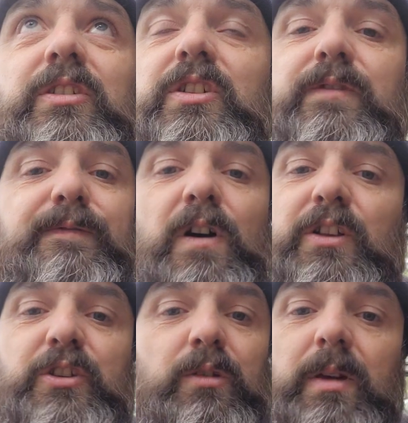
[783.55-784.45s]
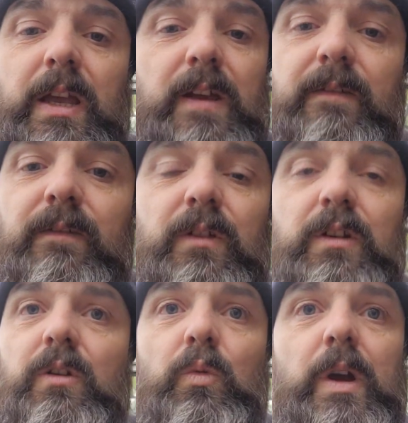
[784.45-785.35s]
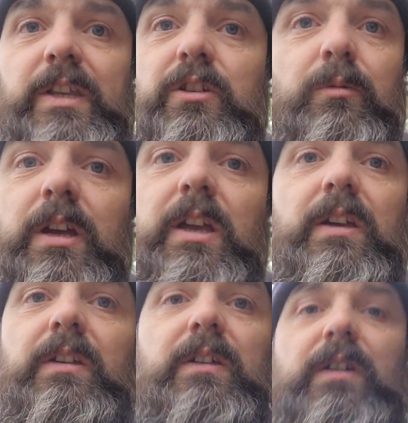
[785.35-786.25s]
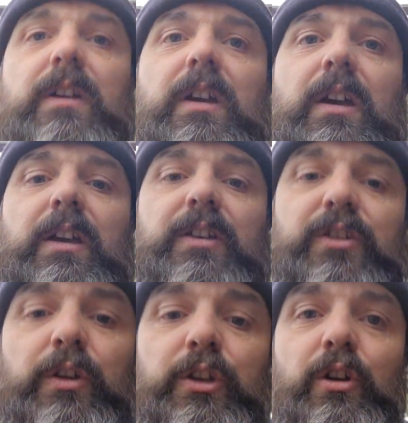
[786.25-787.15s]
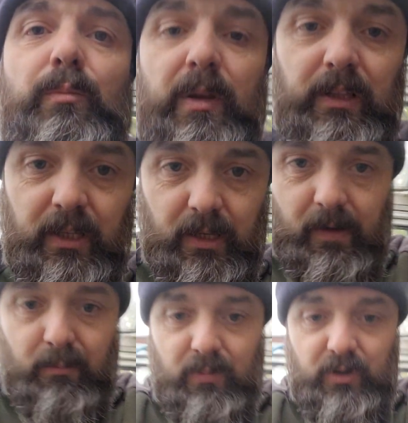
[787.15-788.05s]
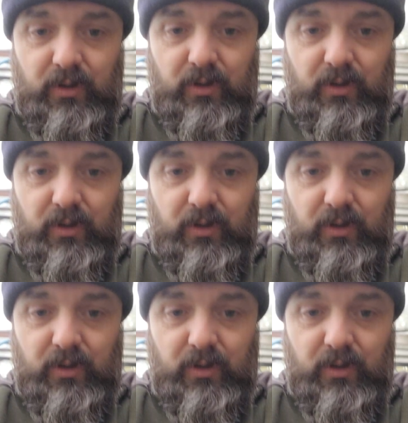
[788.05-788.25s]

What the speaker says: just far too big, way too big, so you're not building your embers up.